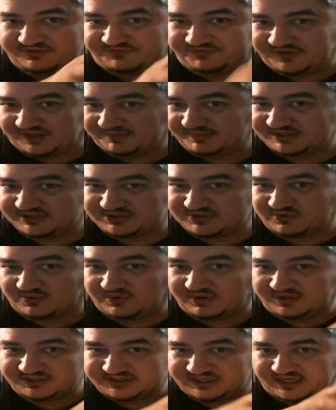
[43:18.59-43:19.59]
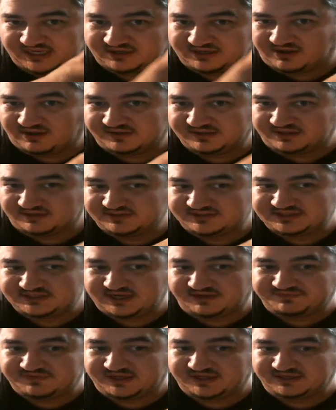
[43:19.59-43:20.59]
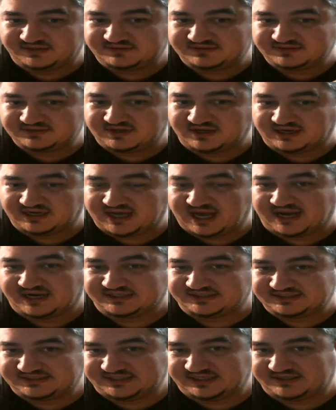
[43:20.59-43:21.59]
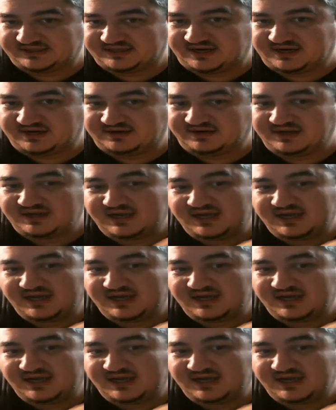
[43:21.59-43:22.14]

filament storage, like all the stuff that's going to kind of sit there.